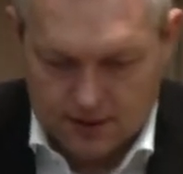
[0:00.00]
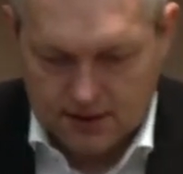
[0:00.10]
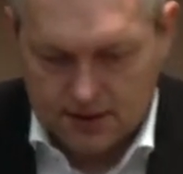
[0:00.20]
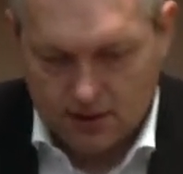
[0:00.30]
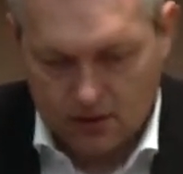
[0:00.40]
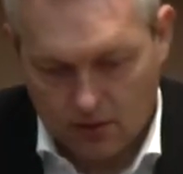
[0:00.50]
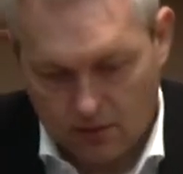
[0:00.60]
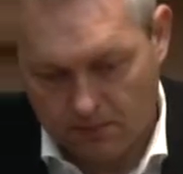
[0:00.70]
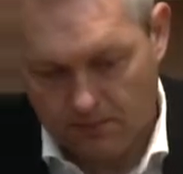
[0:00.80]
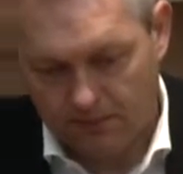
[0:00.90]

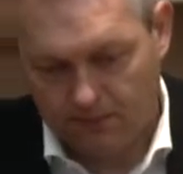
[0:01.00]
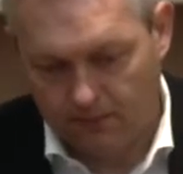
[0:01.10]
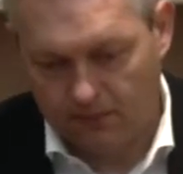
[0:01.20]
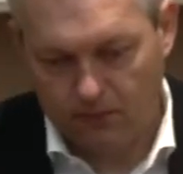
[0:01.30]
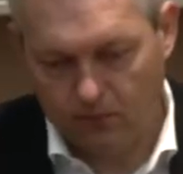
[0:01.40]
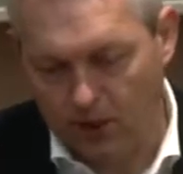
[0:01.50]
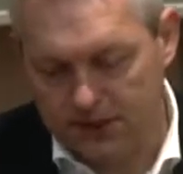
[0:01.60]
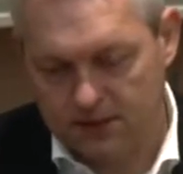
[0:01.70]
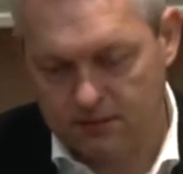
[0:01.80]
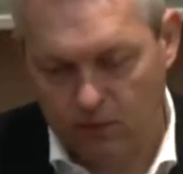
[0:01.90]
So,
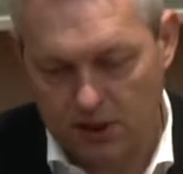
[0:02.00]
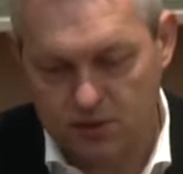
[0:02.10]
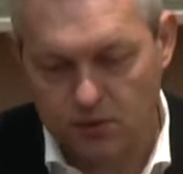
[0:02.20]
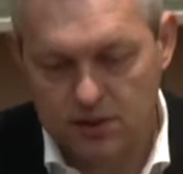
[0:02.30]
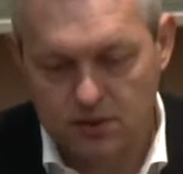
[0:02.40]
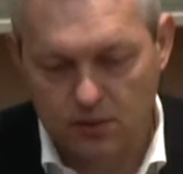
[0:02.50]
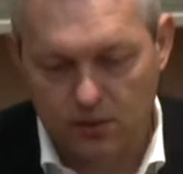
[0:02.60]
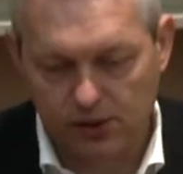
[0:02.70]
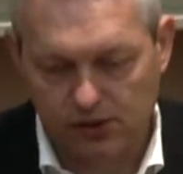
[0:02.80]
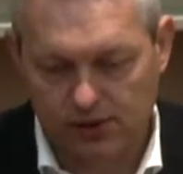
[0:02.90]
what do we do
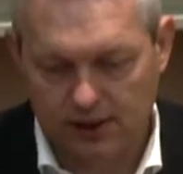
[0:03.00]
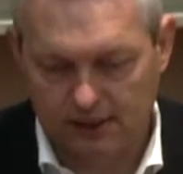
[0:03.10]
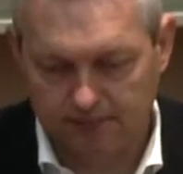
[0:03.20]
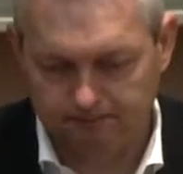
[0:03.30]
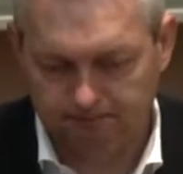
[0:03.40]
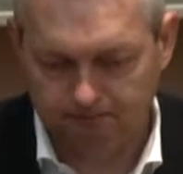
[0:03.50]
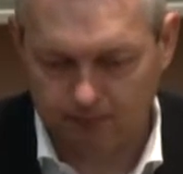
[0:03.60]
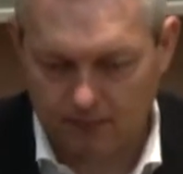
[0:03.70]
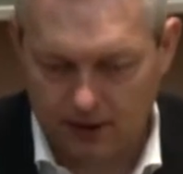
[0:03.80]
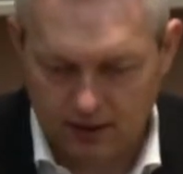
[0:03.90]
with
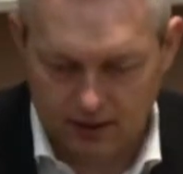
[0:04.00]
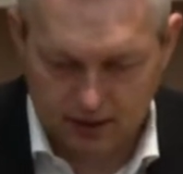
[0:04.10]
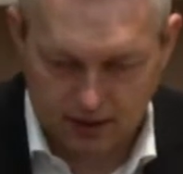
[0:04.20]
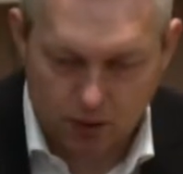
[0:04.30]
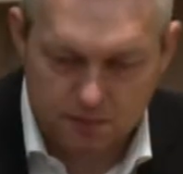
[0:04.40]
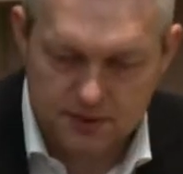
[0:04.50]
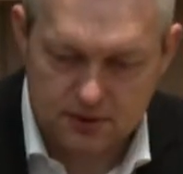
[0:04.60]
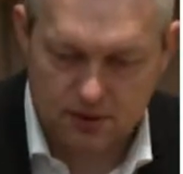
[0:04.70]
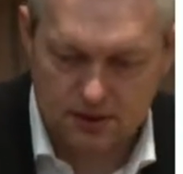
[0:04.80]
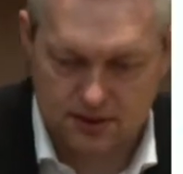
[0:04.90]
open
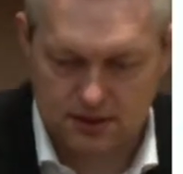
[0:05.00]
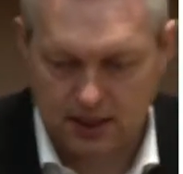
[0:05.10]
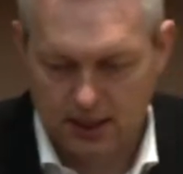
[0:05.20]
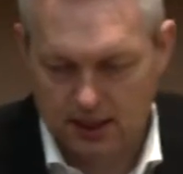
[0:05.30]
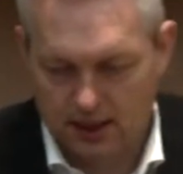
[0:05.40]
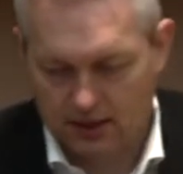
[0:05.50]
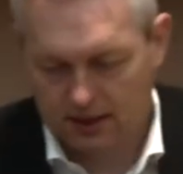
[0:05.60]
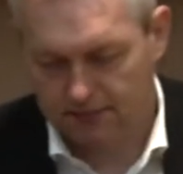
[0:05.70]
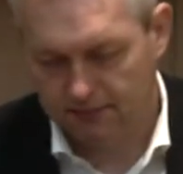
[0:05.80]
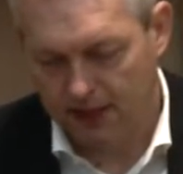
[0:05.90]
source?
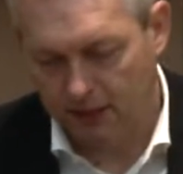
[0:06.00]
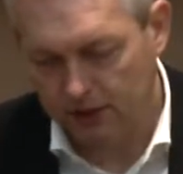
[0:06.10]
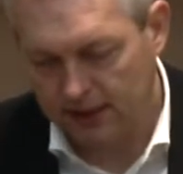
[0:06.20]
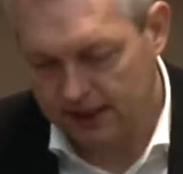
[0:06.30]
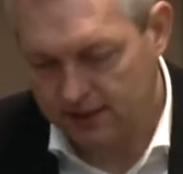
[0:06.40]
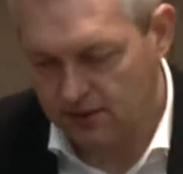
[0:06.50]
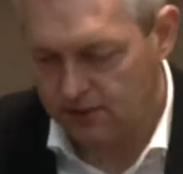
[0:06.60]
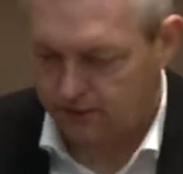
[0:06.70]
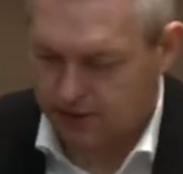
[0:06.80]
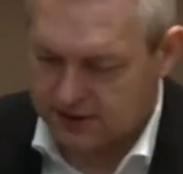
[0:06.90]
I would like to
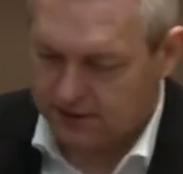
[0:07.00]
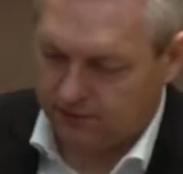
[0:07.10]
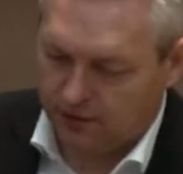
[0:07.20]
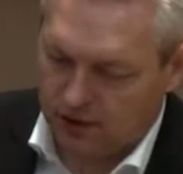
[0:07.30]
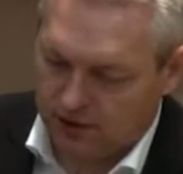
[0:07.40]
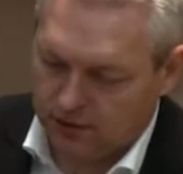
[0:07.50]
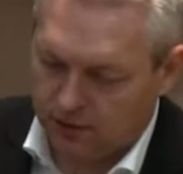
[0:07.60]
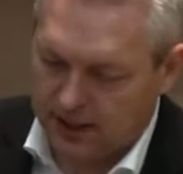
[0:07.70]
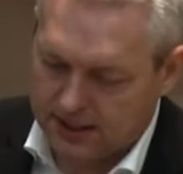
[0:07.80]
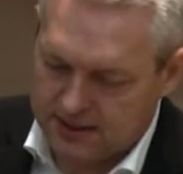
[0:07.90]
first of all
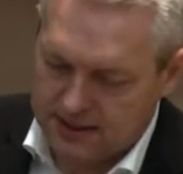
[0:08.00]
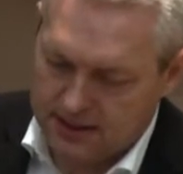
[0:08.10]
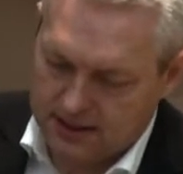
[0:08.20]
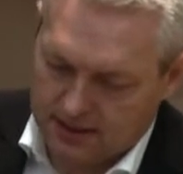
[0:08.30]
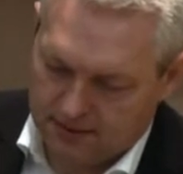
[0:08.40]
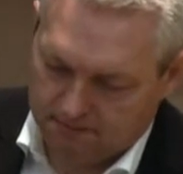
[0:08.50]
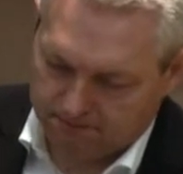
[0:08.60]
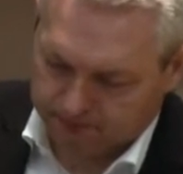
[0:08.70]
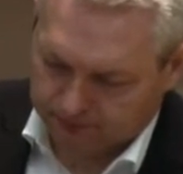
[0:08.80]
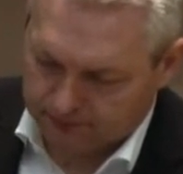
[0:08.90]
look at the
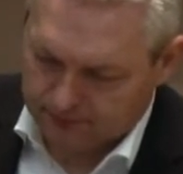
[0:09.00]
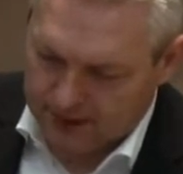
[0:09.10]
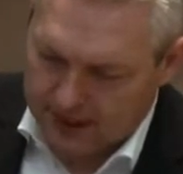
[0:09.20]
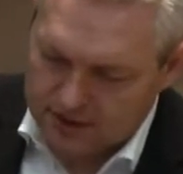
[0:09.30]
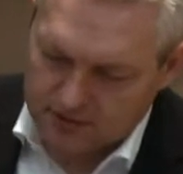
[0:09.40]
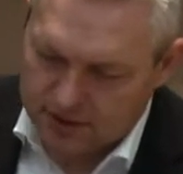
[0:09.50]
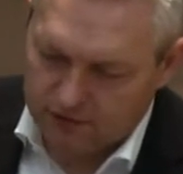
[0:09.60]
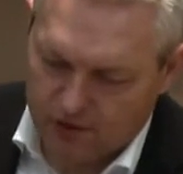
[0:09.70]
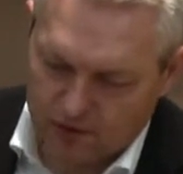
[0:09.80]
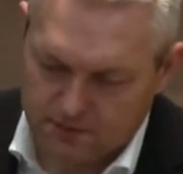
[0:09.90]
history
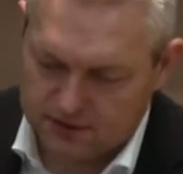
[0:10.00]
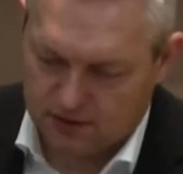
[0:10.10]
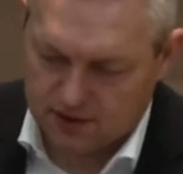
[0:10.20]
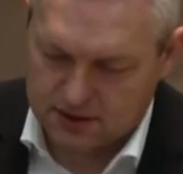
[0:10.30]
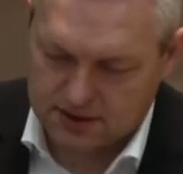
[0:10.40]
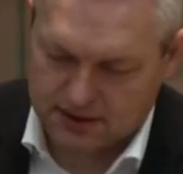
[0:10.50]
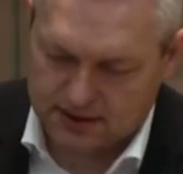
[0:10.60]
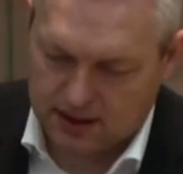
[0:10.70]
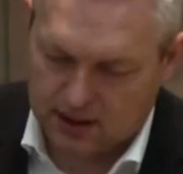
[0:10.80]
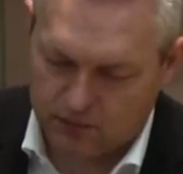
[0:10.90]
of open source and
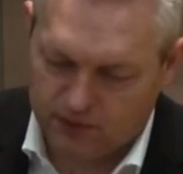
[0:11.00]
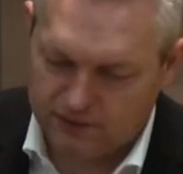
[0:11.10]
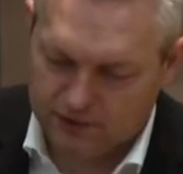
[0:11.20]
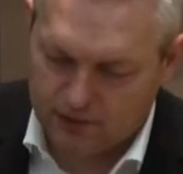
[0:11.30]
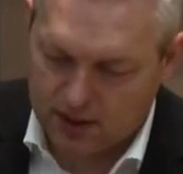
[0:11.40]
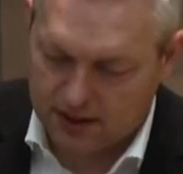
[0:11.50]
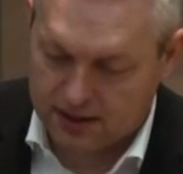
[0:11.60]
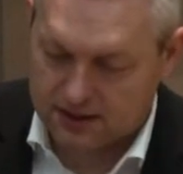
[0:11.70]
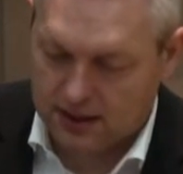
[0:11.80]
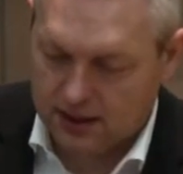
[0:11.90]
how we view at it,